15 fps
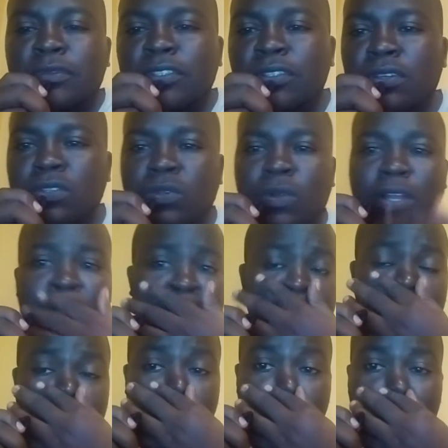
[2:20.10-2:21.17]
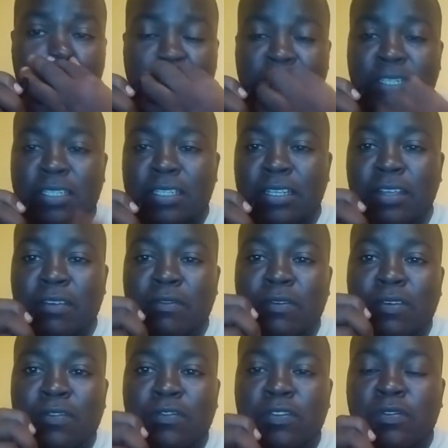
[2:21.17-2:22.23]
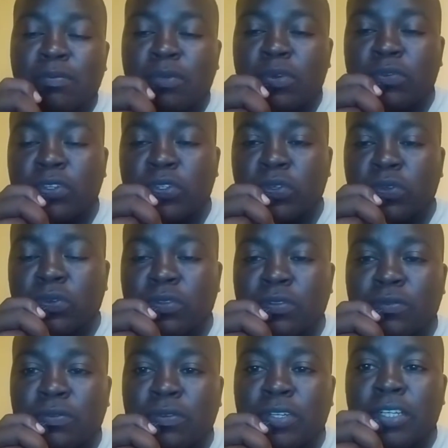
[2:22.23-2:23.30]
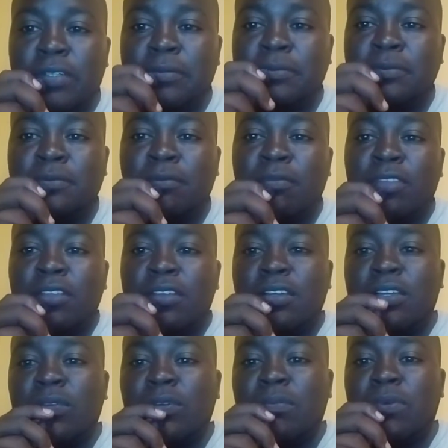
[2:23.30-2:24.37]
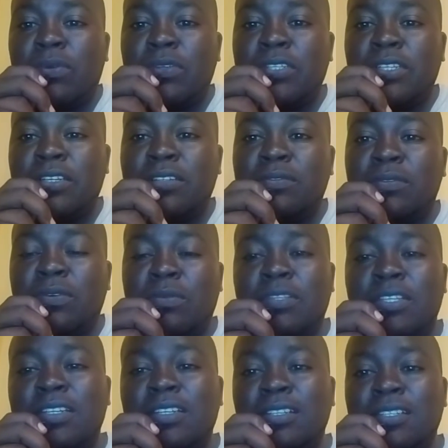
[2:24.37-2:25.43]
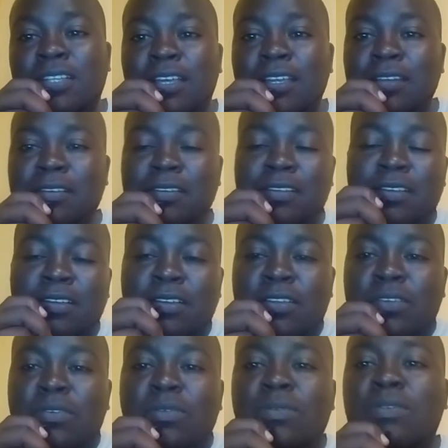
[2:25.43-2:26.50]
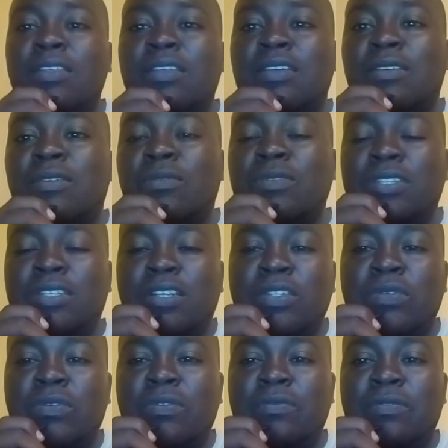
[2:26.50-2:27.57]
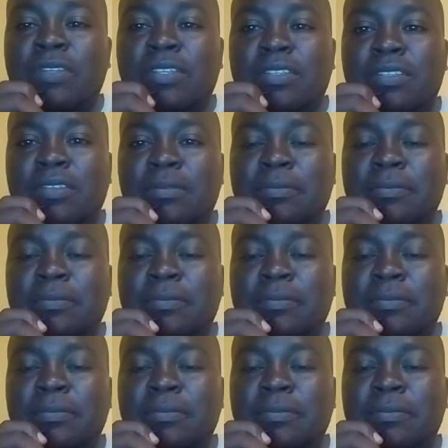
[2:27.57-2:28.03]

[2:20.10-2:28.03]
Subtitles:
So number one, you must involve professionals fully in your project from the design to the construction phase.